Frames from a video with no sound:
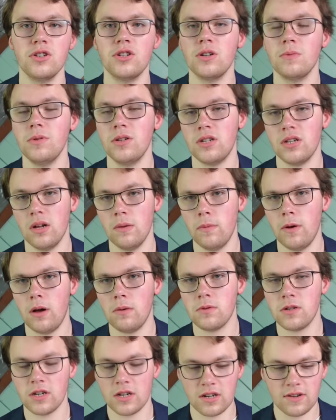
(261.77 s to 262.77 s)
Should be a solid
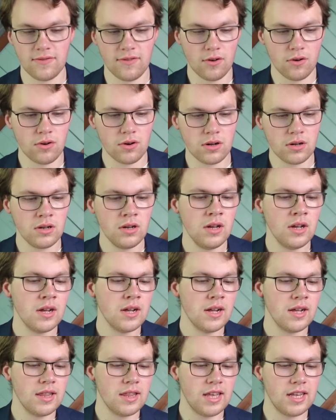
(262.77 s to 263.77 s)
bomb 6 4 forward.